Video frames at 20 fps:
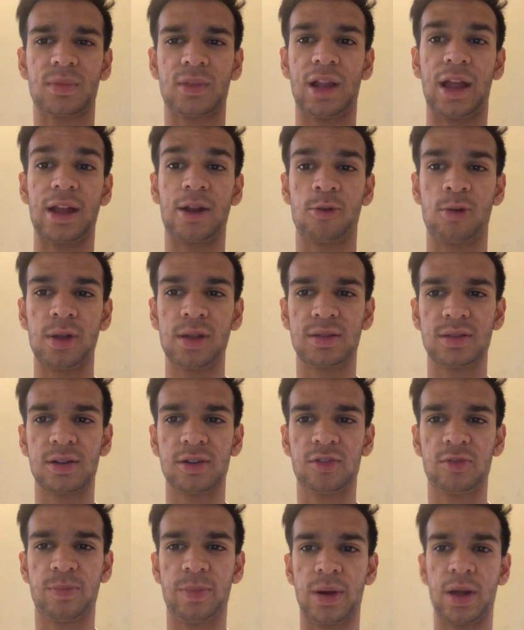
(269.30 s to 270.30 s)
like
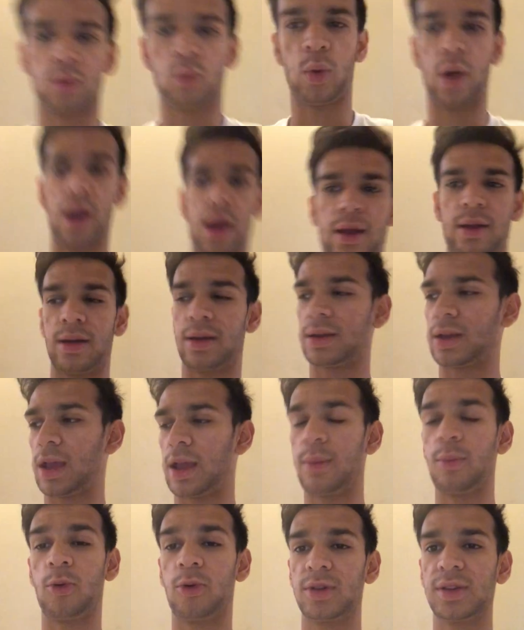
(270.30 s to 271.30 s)
research. But when I
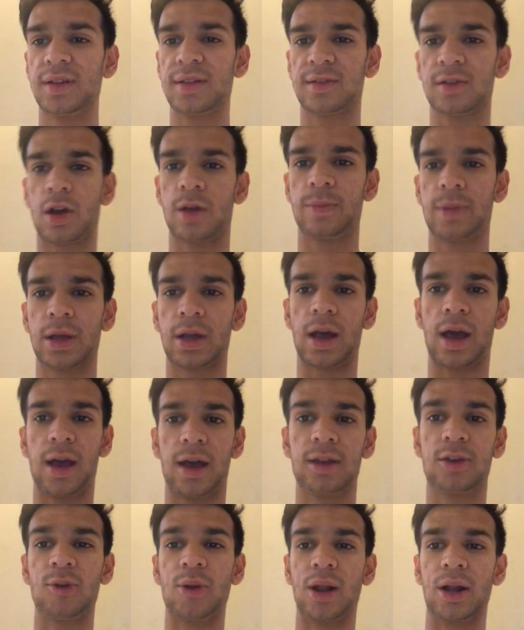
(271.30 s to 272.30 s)
came over this topic, I
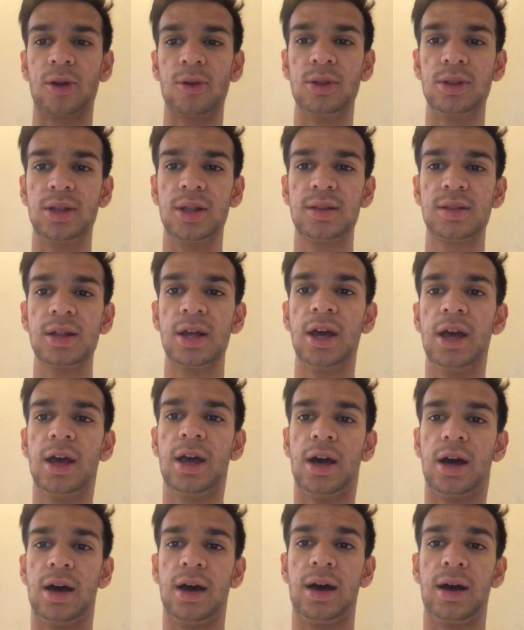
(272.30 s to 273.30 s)
had to include this,
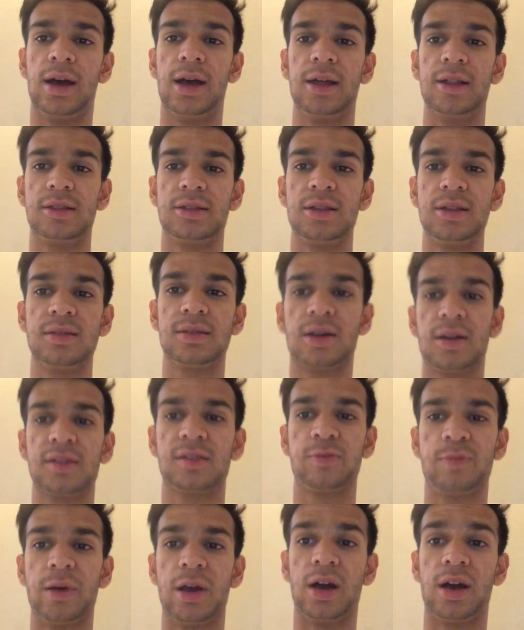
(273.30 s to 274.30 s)
as these are
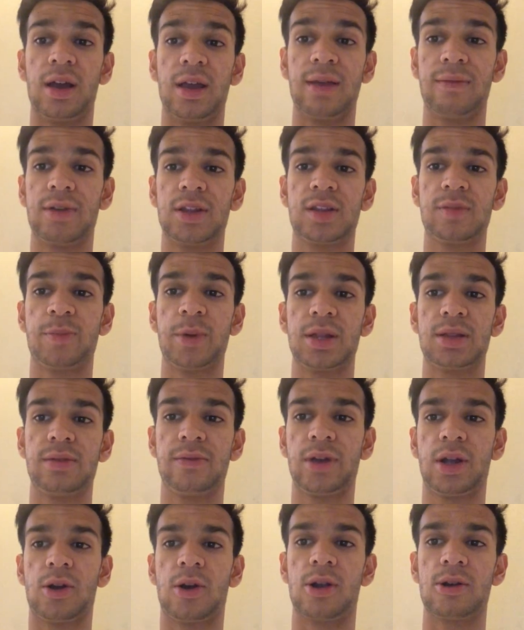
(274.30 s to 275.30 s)
event
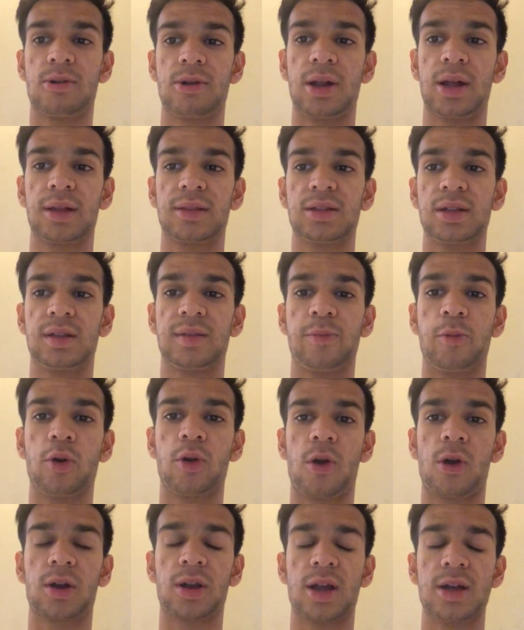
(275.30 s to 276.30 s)
specific contracts that
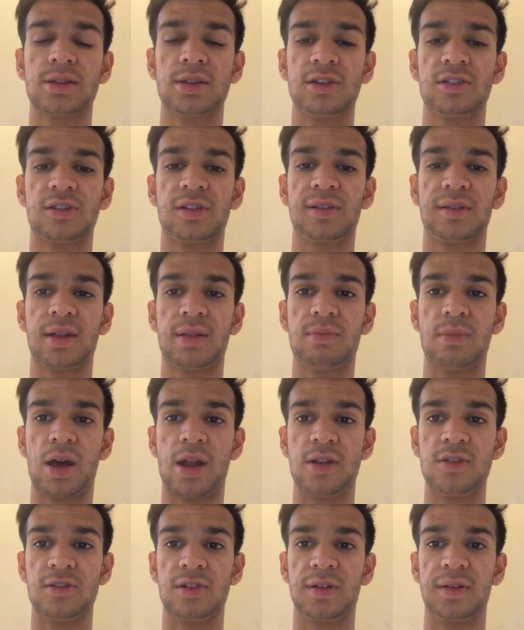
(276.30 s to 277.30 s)
sport organizations and
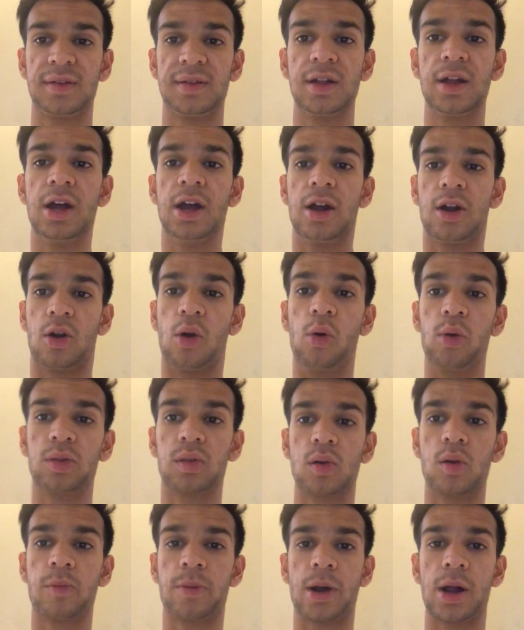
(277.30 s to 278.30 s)
managers go
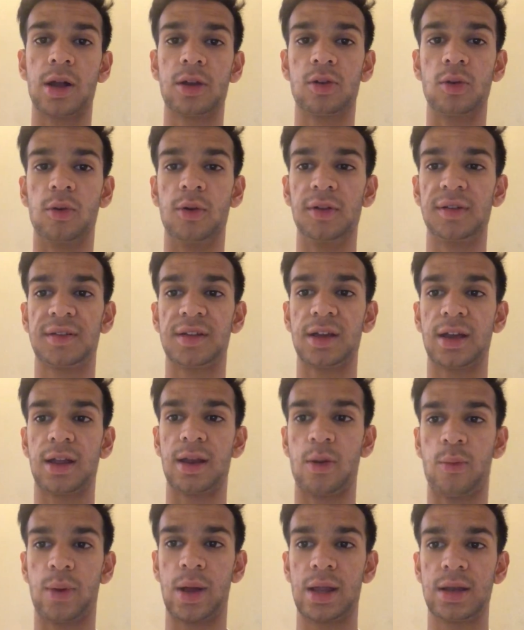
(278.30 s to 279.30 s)
through prior to hosting
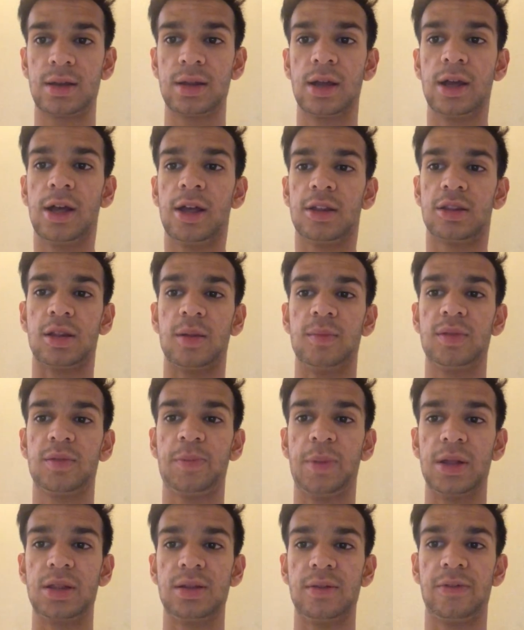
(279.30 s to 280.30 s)
an event. Some
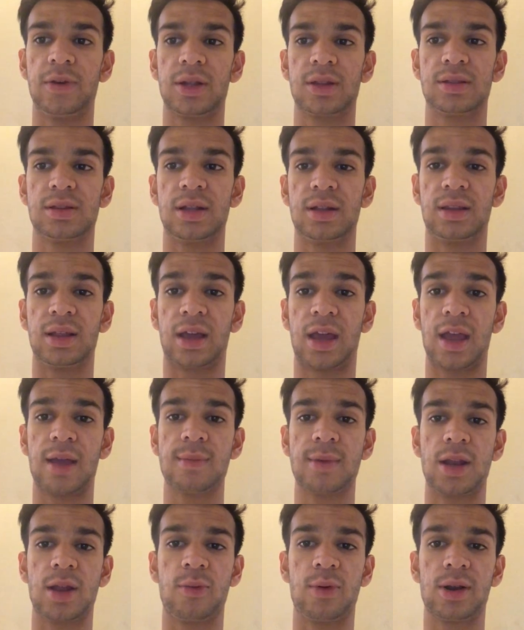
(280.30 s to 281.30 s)
specifics that the
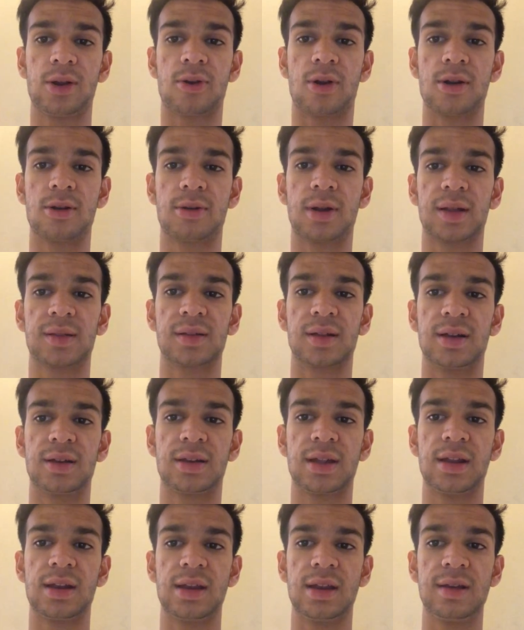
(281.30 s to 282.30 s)
game and event contracts
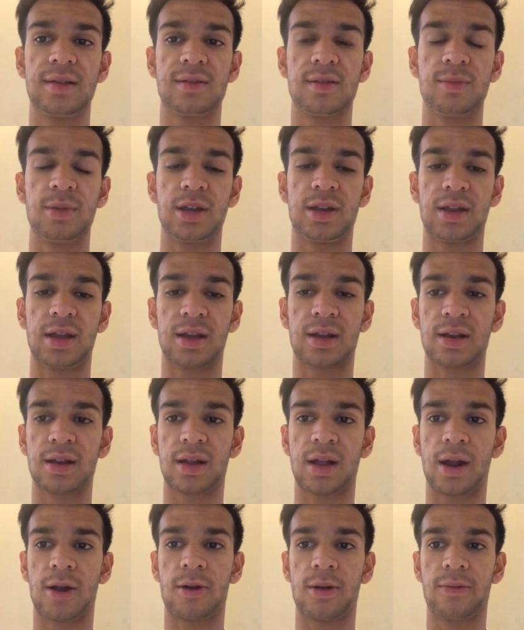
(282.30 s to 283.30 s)
contain needs to be taken
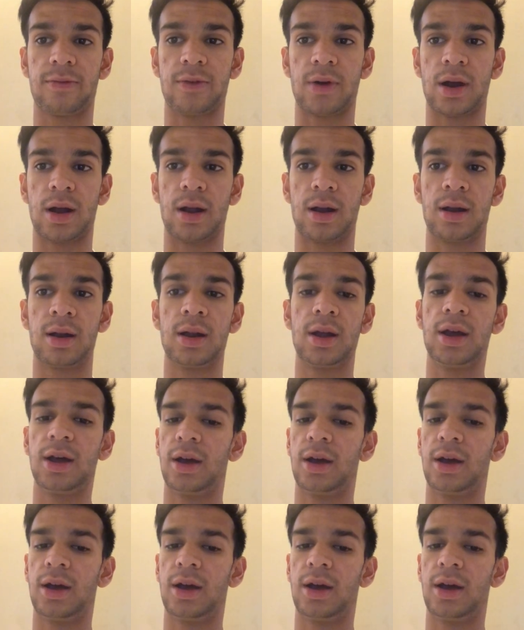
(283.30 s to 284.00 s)
care of are